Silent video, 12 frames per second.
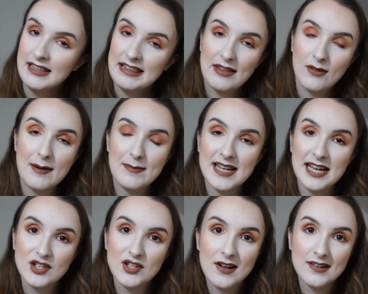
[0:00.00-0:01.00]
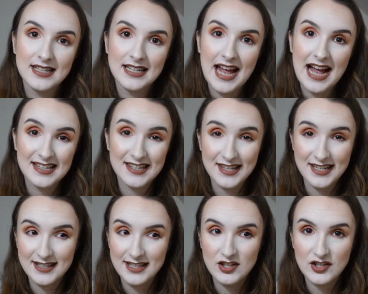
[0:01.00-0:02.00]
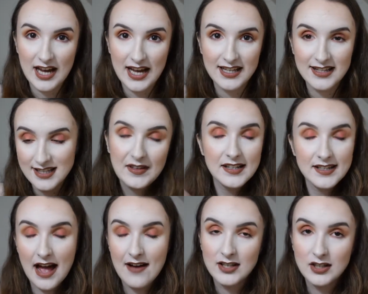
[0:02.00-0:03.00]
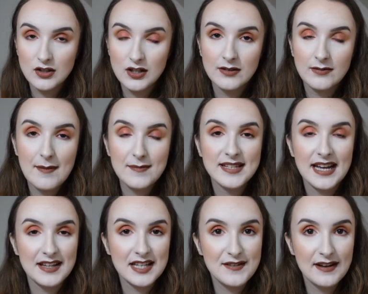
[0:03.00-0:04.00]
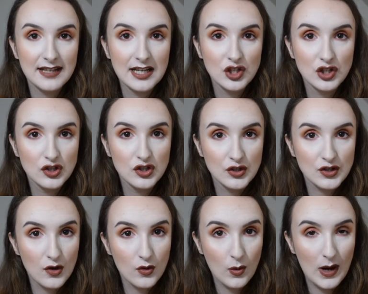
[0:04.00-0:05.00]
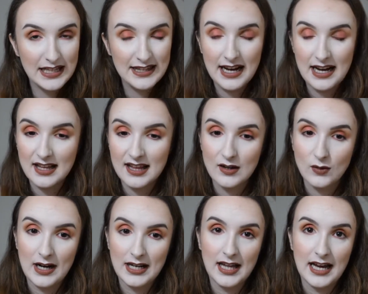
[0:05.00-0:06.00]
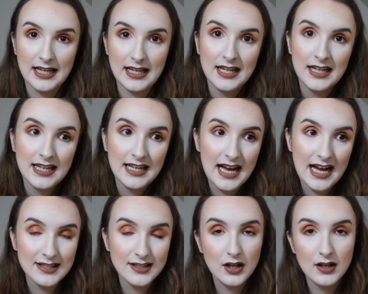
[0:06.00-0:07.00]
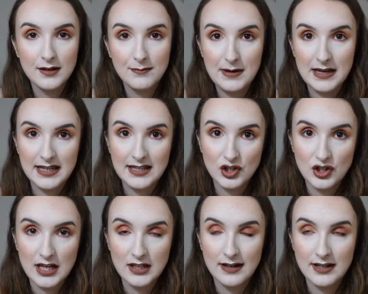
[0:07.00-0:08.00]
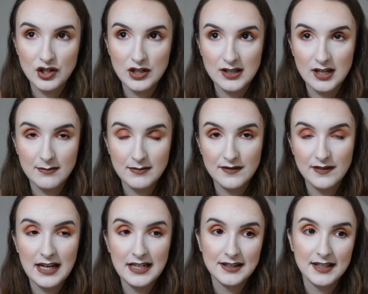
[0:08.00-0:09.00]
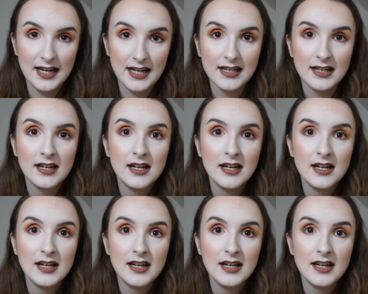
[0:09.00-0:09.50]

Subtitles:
Now the website shows that it has 30 shades. So having a look on the website, this foundation does go quite dark and quite light. It hasn't got the biggest shade range in terms of light and dark,